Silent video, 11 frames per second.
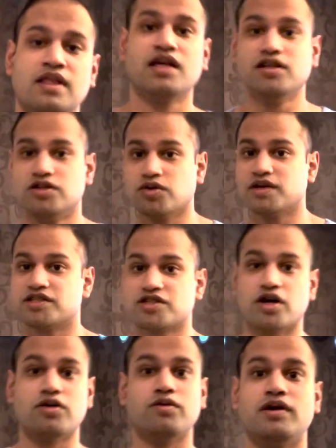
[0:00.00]
In doing
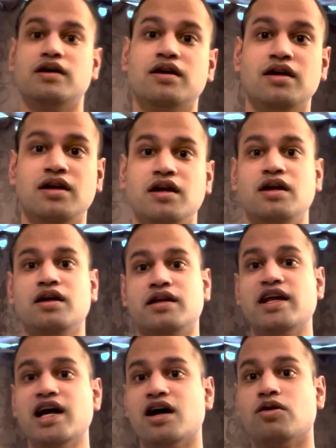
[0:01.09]
so,
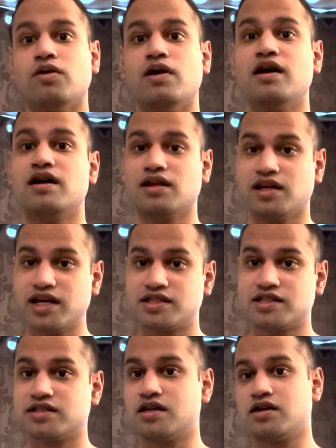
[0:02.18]
now
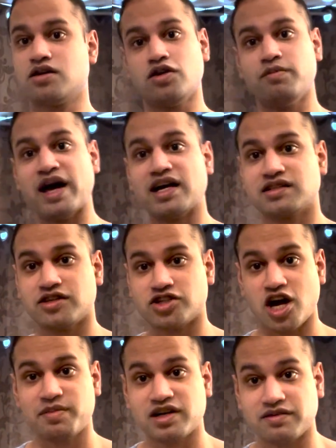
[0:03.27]
let's go back to the
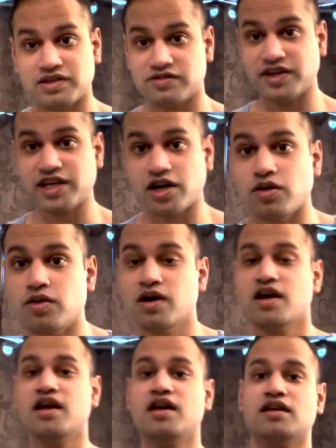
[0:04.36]
topic of this video.
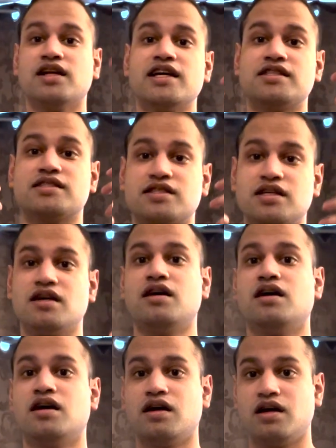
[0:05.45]
Let's
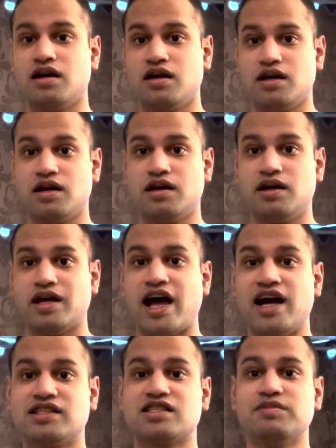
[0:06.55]

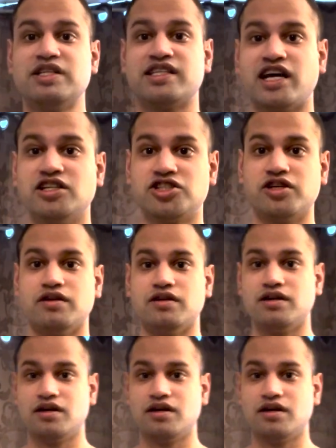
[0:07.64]
add some intention.